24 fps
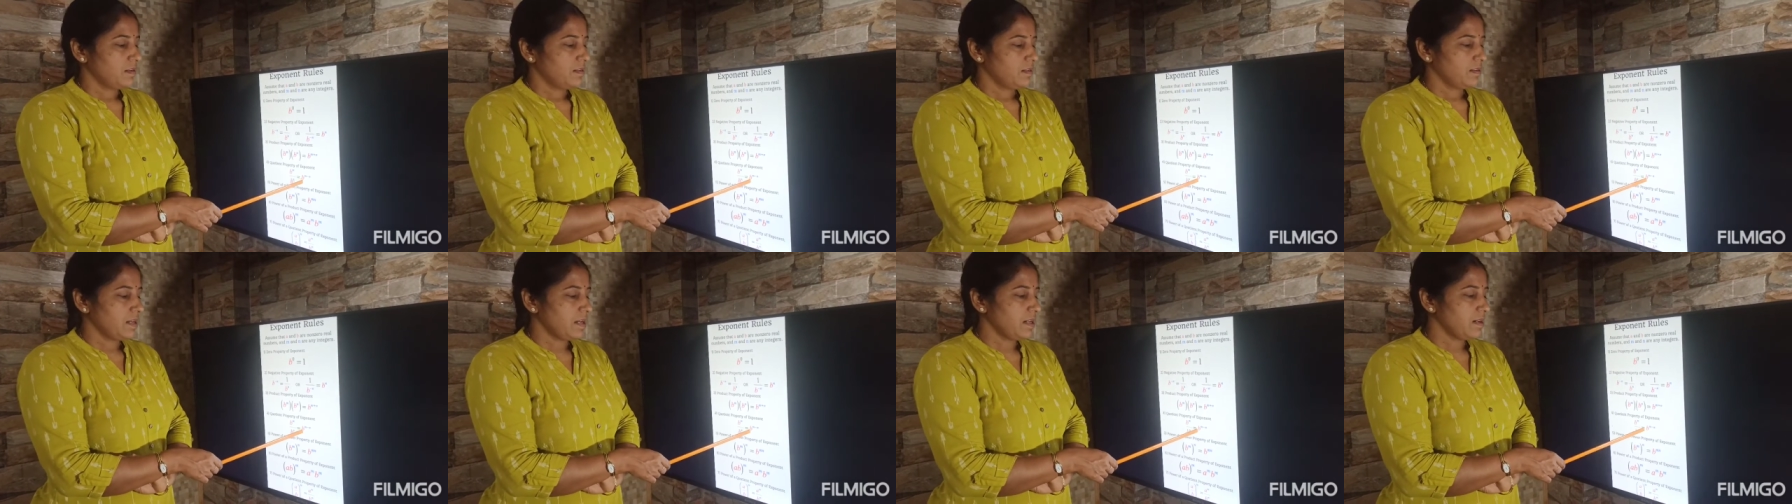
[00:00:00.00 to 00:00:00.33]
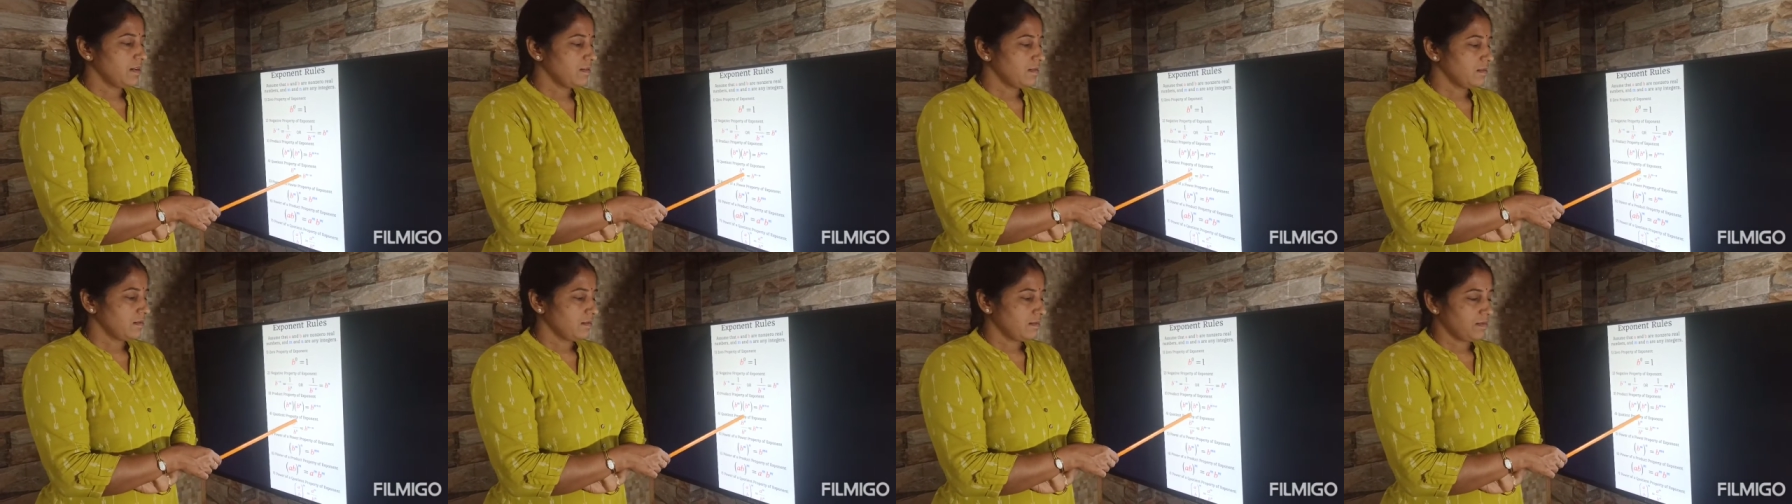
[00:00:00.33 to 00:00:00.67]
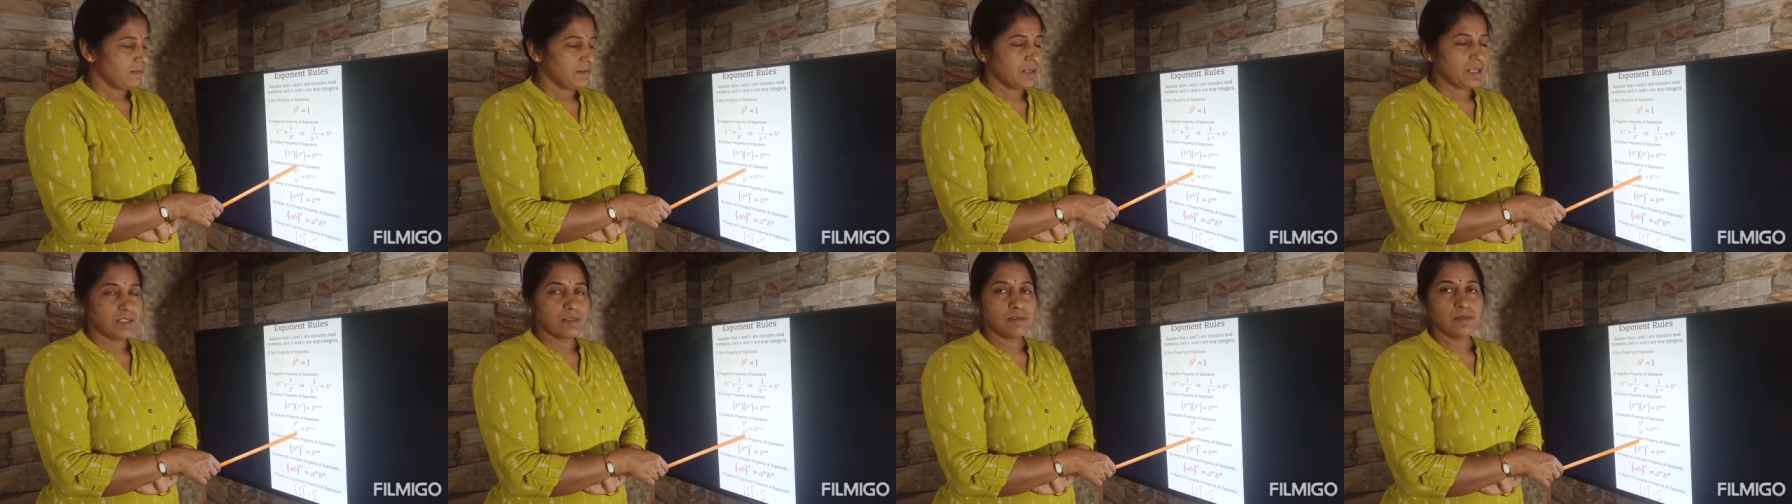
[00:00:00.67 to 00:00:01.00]
then
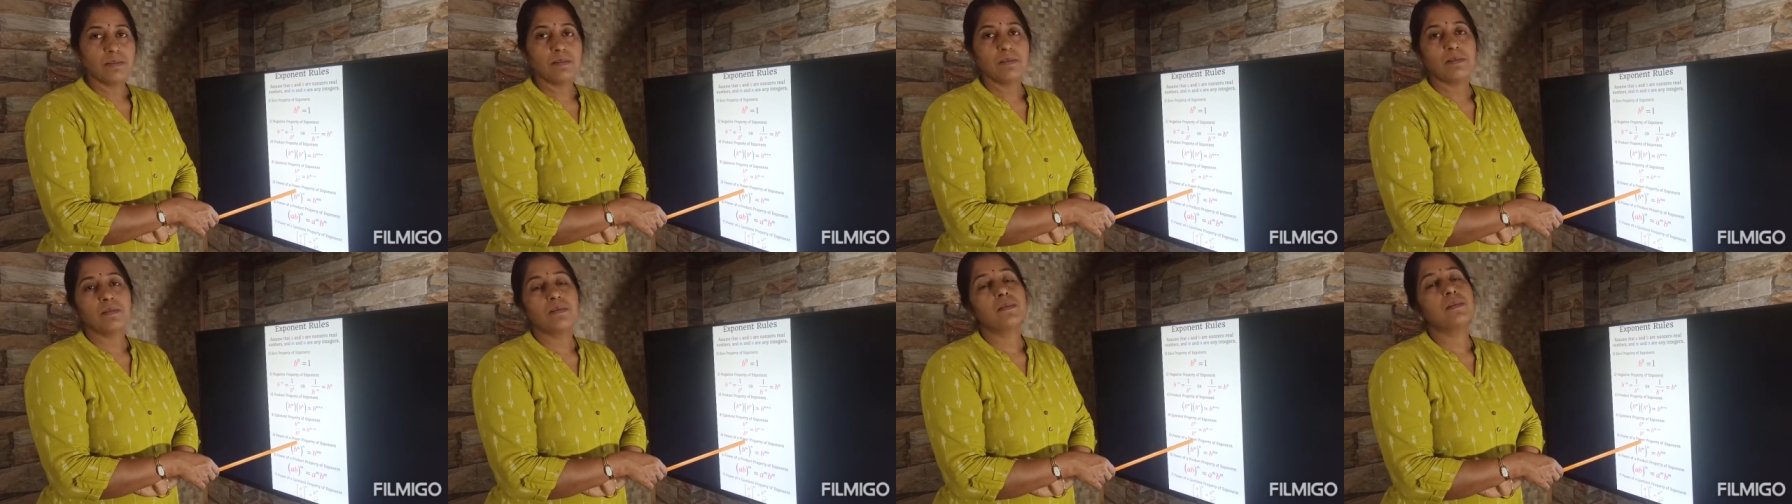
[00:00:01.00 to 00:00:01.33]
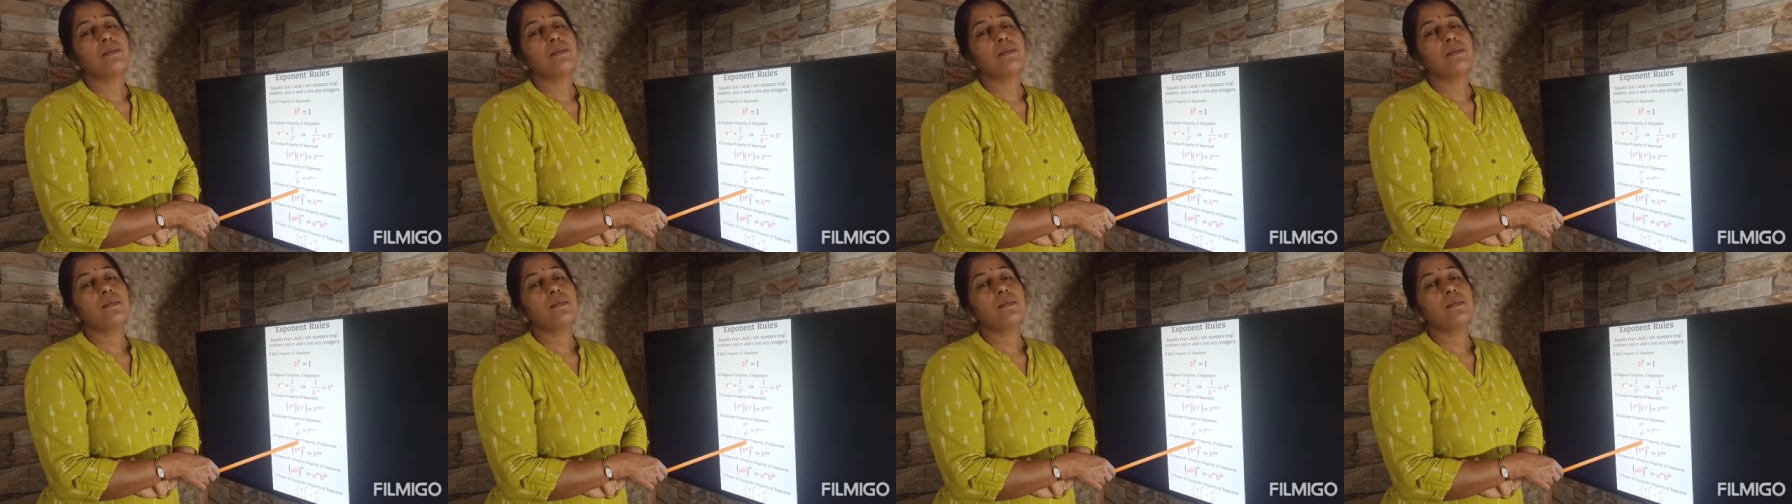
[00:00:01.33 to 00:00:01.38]
we have to